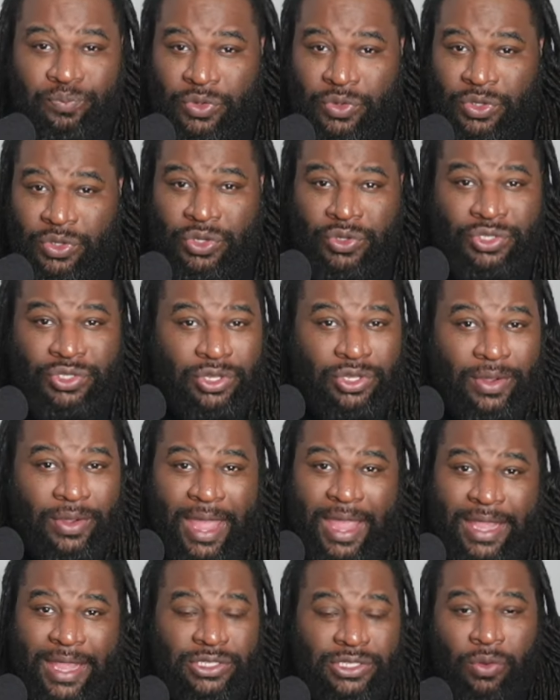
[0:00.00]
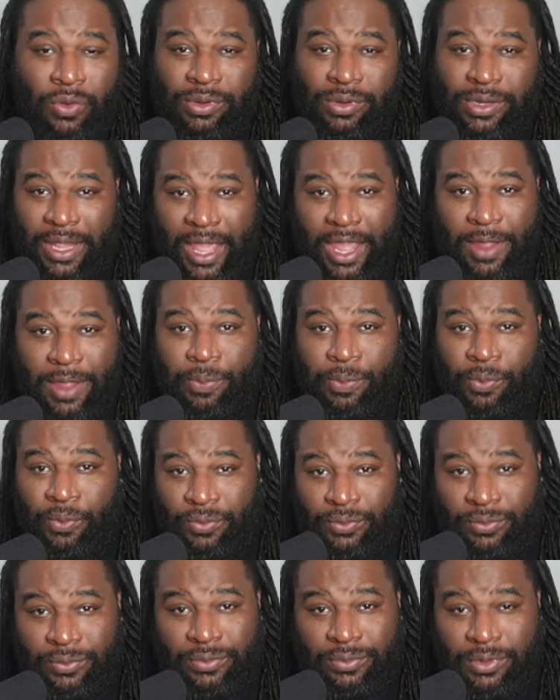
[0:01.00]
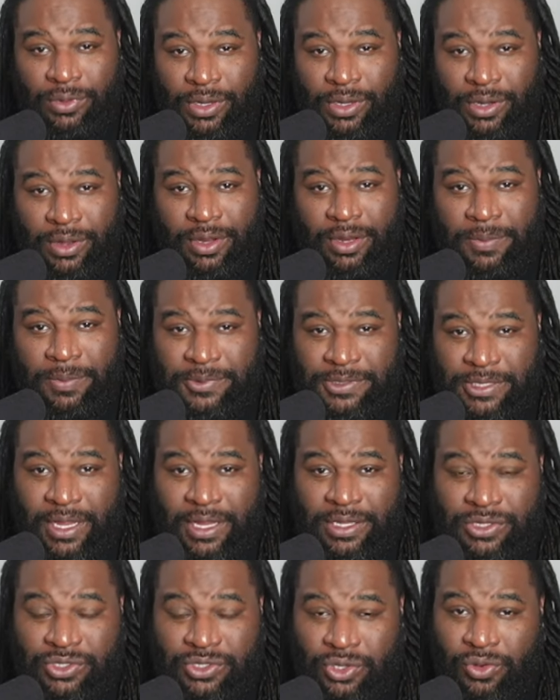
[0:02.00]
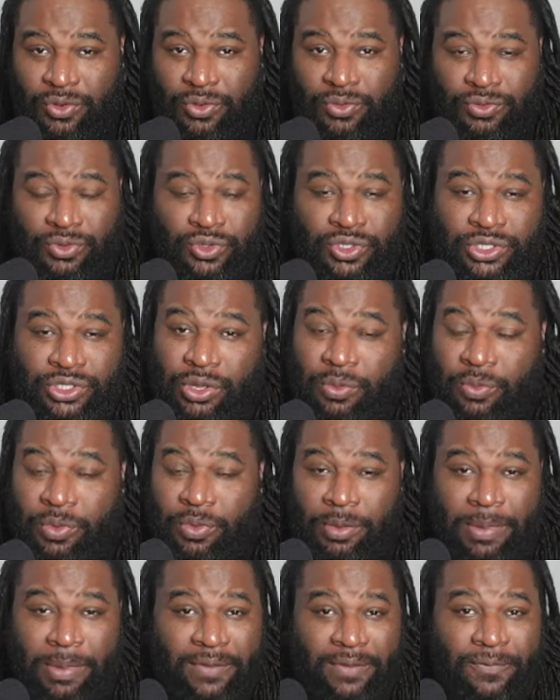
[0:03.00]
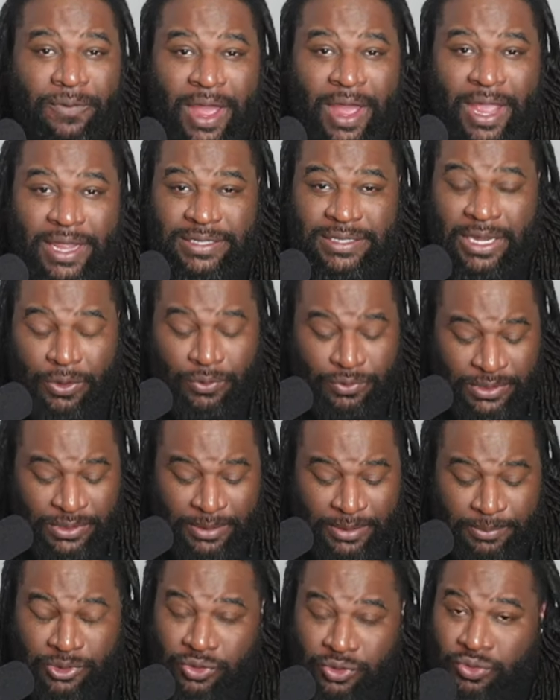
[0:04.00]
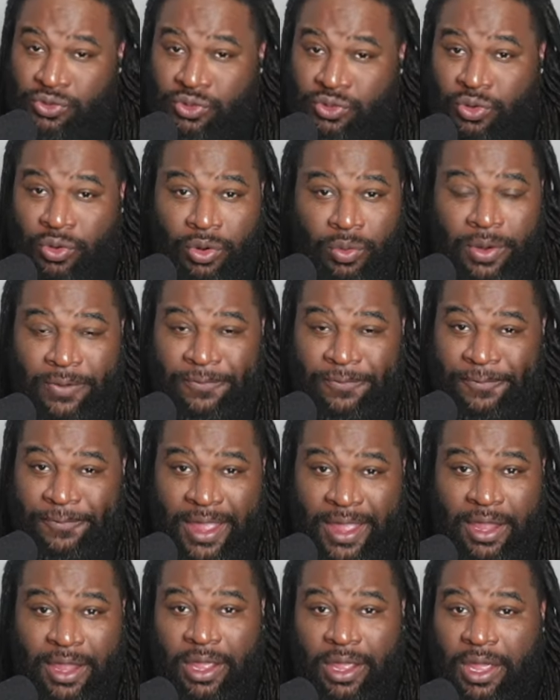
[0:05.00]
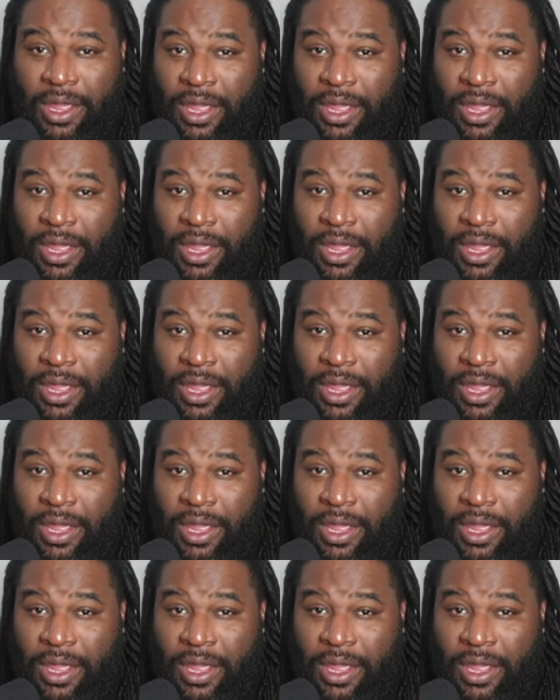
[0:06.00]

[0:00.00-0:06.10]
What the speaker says: You still got, it's only April, you know what I'm saying? So you still want to make fights. I know Tim Tszyu's going to want to fight.